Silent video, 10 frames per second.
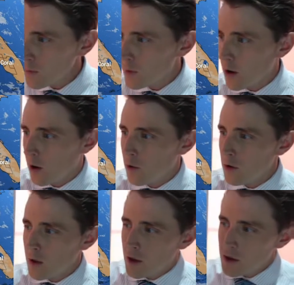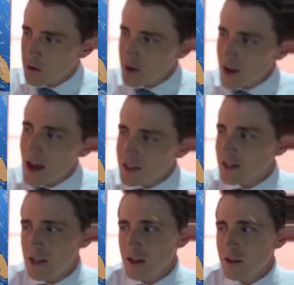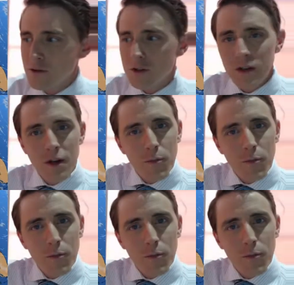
though, you're not seeing those